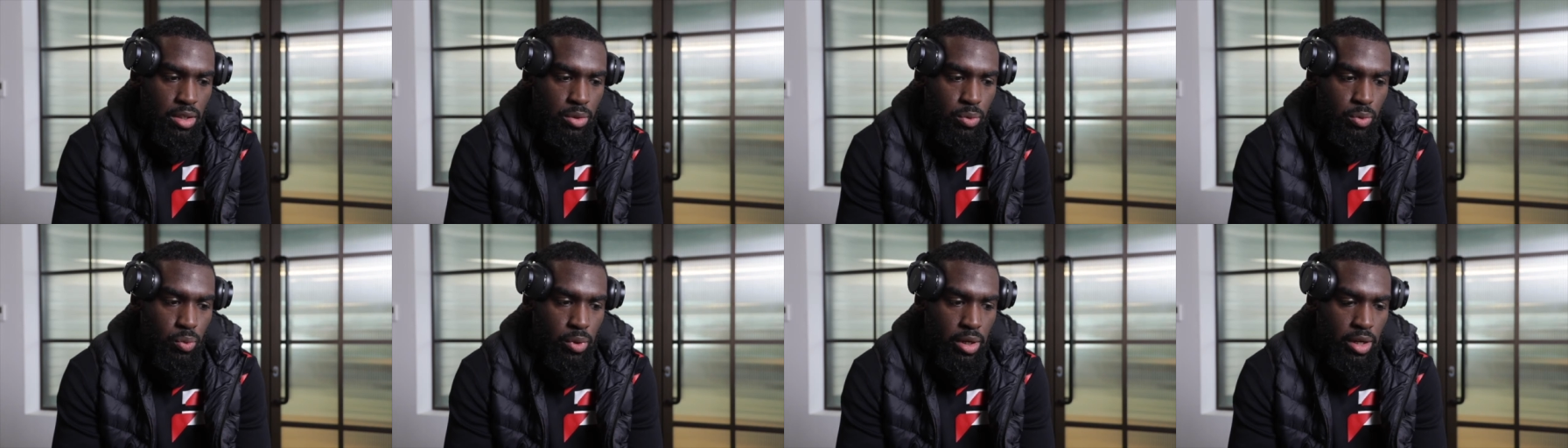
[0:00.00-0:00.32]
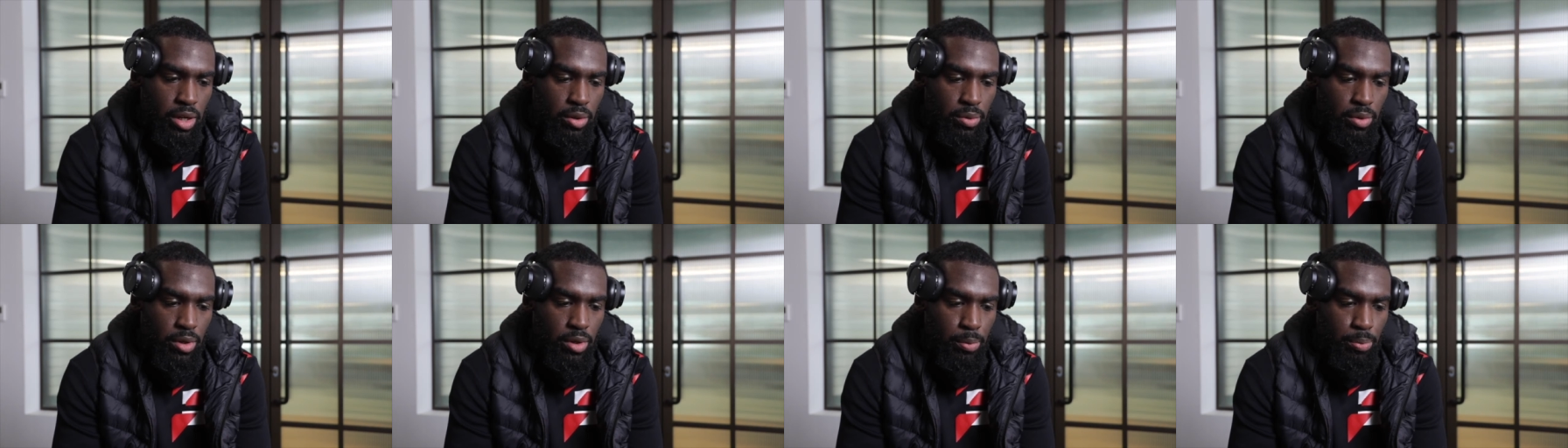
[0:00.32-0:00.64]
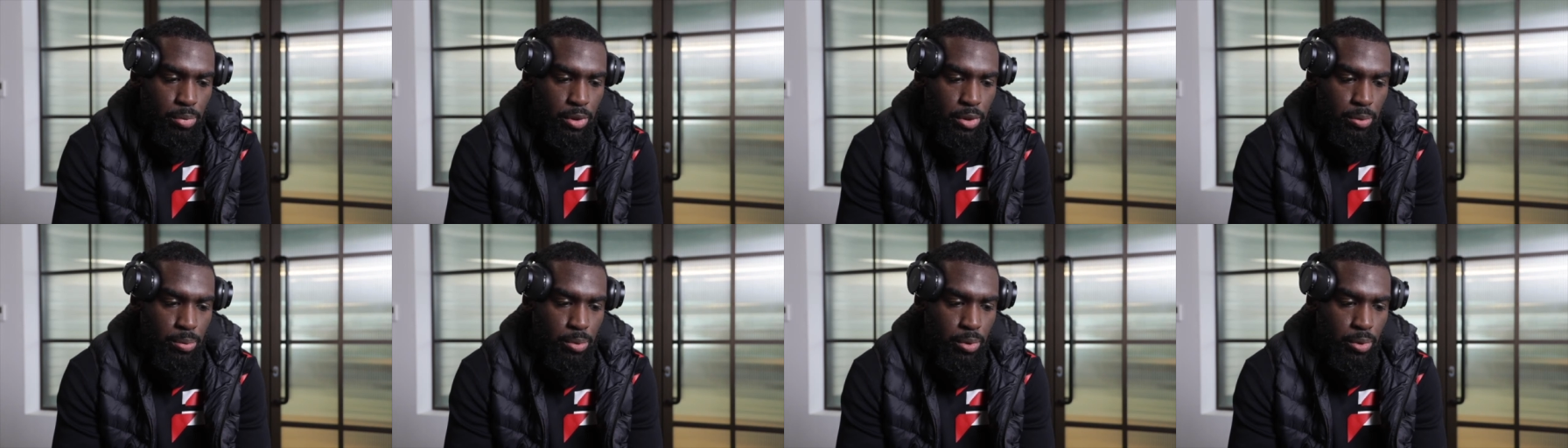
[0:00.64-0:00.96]
Where uh,
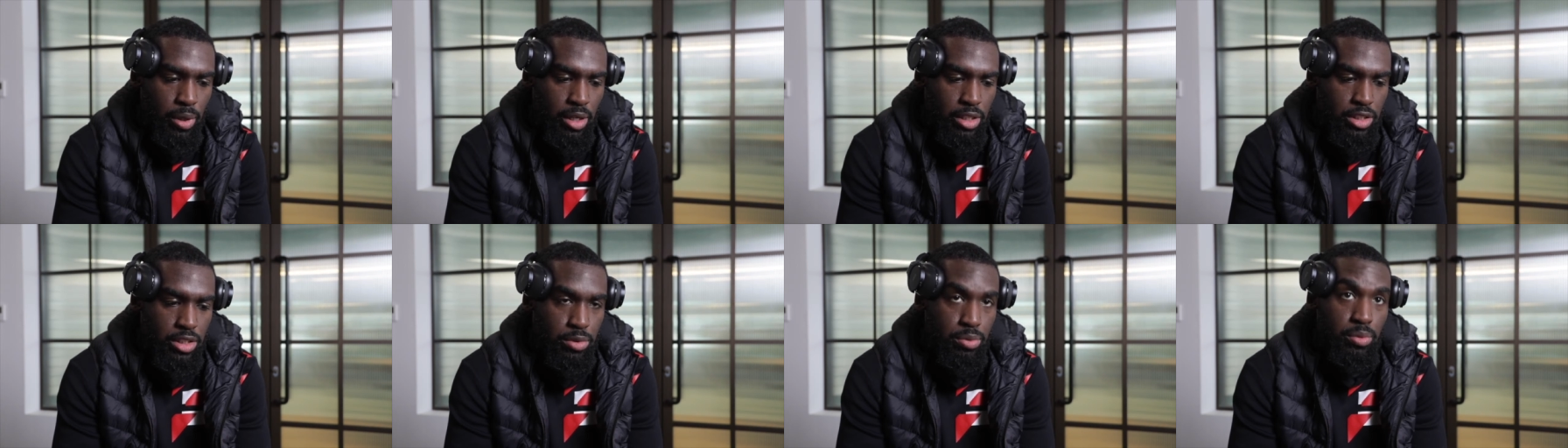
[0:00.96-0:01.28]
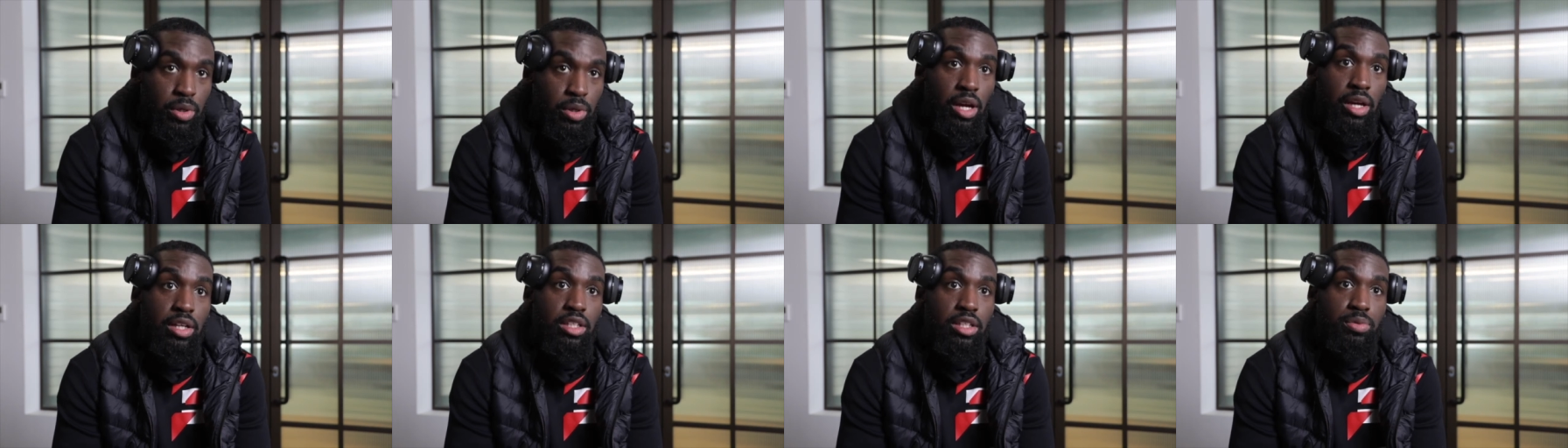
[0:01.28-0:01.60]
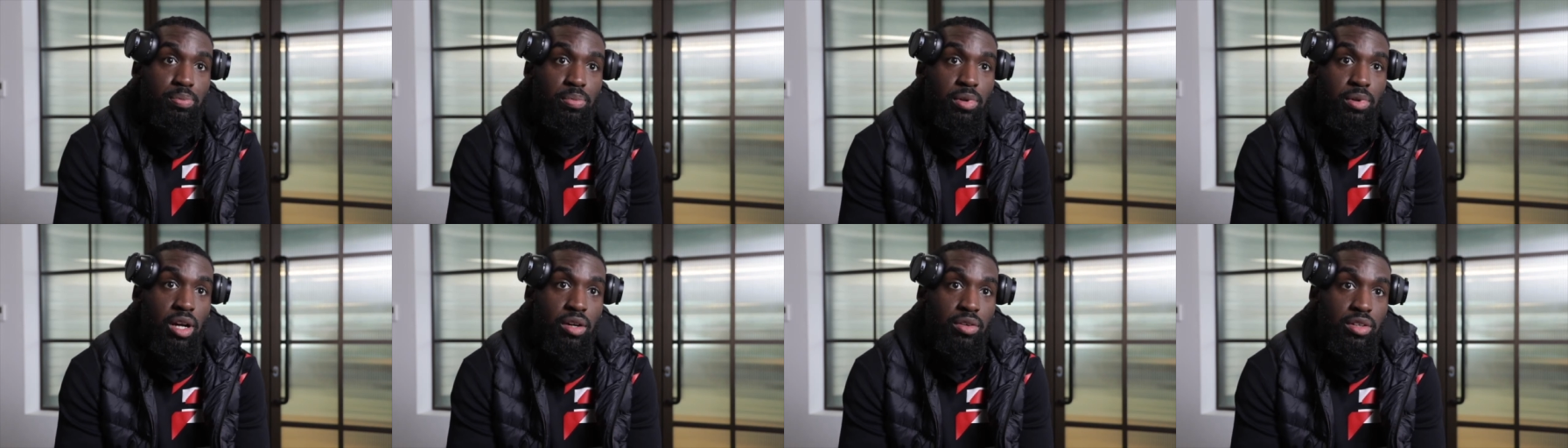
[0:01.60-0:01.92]
people ex
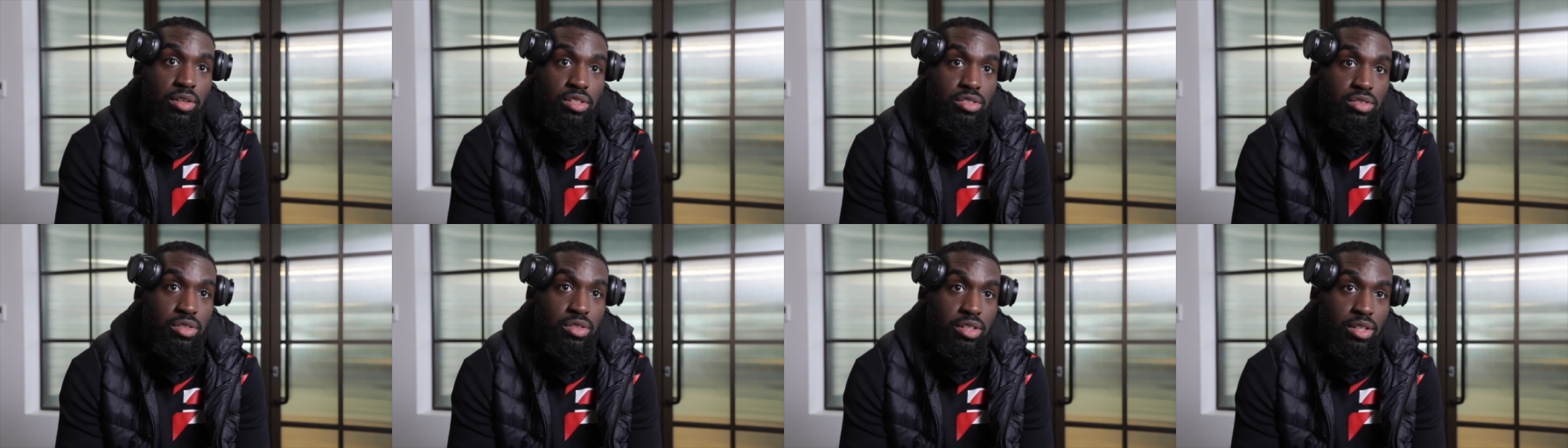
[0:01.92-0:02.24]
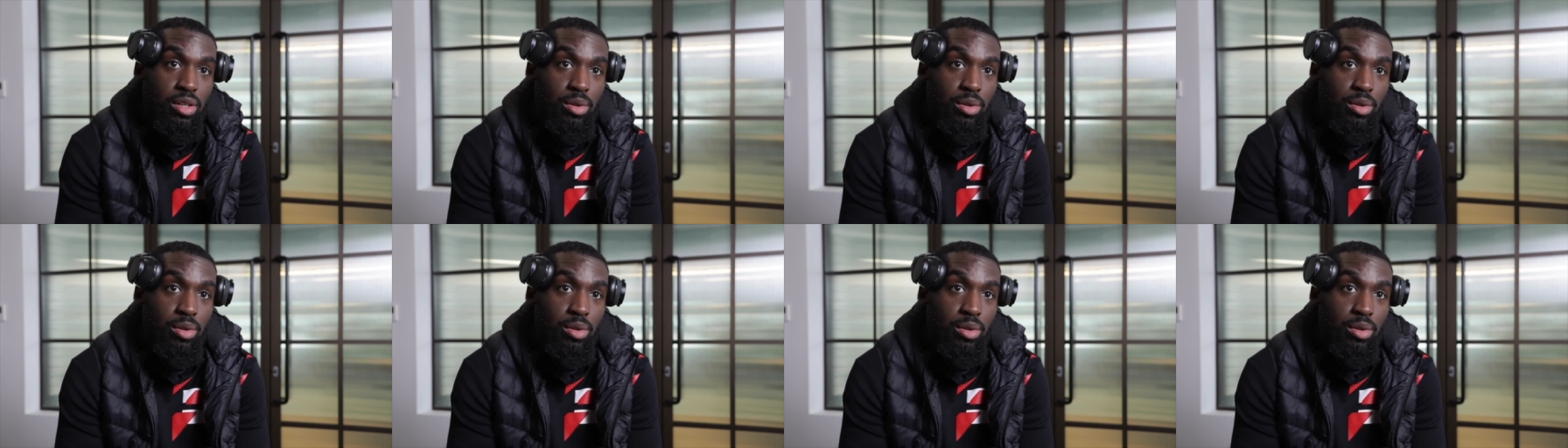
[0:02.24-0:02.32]
exploratory,